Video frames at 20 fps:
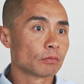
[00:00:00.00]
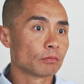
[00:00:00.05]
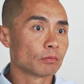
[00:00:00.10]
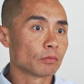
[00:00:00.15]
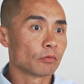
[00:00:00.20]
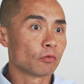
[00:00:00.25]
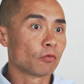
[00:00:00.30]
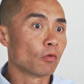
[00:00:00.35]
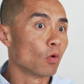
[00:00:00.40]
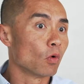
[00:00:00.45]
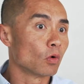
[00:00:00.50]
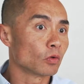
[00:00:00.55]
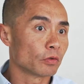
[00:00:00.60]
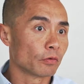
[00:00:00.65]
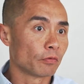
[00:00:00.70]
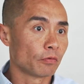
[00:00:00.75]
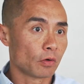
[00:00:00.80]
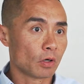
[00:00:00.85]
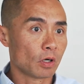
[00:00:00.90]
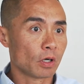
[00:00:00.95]
4 to
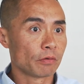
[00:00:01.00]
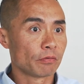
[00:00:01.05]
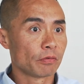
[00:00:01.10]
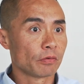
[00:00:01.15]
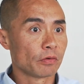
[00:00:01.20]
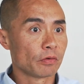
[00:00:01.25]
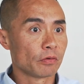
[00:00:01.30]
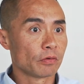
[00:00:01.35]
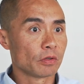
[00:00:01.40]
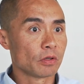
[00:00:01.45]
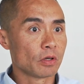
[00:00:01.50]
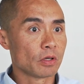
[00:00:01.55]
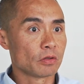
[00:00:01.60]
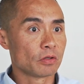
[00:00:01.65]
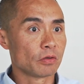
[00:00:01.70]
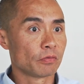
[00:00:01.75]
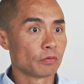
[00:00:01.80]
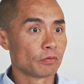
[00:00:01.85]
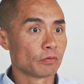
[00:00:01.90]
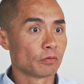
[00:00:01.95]
5
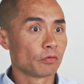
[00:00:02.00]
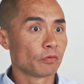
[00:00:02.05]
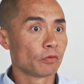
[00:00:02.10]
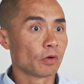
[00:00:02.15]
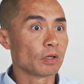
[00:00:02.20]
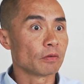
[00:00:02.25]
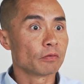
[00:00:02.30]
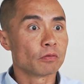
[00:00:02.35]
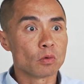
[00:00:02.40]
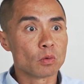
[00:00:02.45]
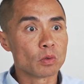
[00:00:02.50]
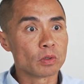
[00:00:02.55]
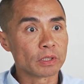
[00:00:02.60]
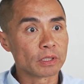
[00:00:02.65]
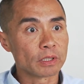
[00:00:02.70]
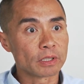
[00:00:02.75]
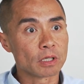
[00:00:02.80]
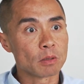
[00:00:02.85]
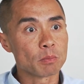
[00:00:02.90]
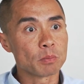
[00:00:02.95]
different freight
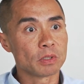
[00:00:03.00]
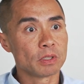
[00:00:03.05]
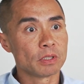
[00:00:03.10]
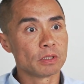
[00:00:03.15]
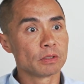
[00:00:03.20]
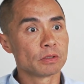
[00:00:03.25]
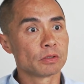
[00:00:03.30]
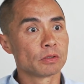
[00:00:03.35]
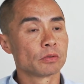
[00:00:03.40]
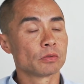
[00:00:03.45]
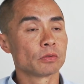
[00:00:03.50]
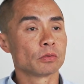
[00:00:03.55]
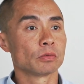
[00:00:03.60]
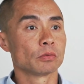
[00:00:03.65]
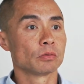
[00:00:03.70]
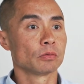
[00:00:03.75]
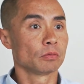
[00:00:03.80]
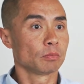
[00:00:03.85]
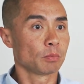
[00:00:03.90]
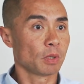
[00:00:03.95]
forwarding companies
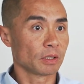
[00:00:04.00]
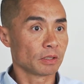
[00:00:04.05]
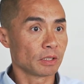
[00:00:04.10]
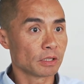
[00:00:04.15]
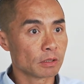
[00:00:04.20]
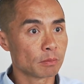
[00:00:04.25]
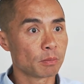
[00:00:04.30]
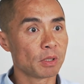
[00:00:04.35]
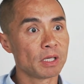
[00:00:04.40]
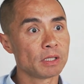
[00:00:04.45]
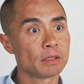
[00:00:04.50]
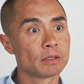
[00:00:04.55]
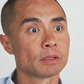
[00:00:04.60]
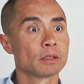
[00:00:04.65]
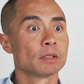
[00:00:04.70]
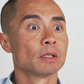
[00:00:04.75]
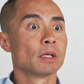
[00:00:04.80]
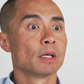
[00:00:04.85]
to participate.